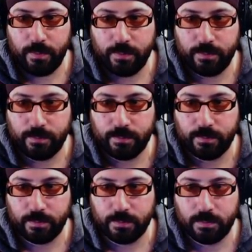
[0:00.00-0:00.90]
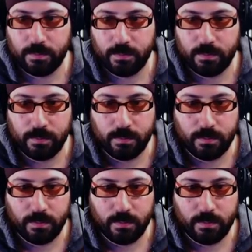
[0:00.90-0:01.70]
(silence)